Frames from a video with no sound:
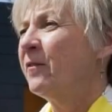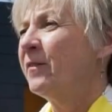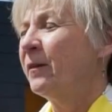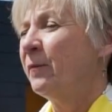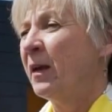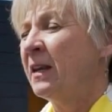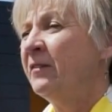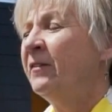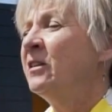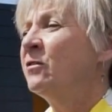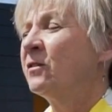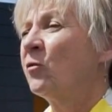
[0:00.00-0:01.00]
if the
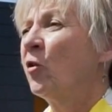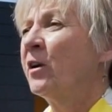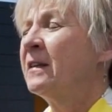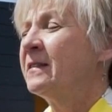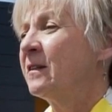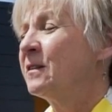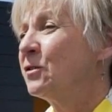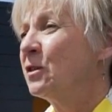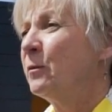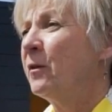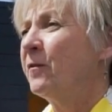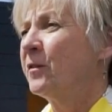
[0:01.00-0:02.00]
individual's organs are
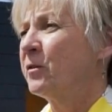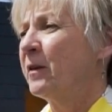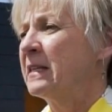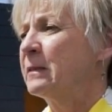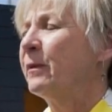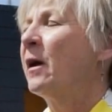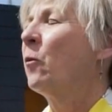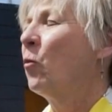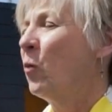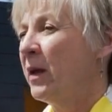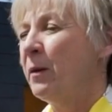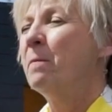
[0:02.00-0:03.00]
suitable for transplant,
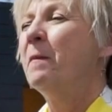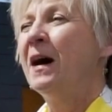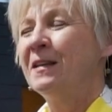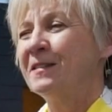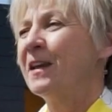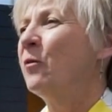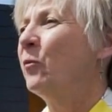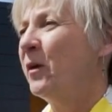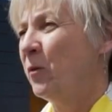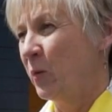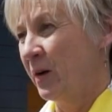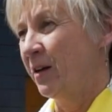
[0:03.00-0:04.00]
we must and
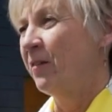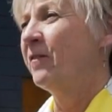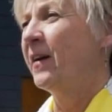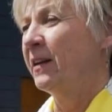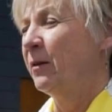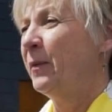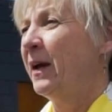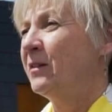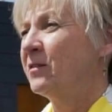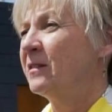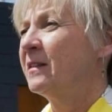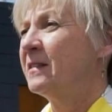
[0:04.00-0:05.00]
we will find a
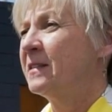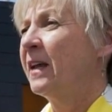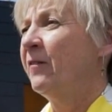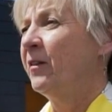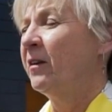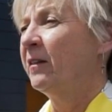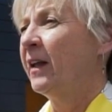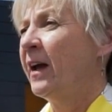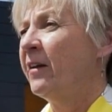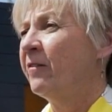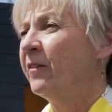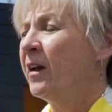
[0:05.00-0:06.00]
patient and save their
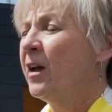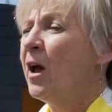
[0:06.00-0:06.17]
life.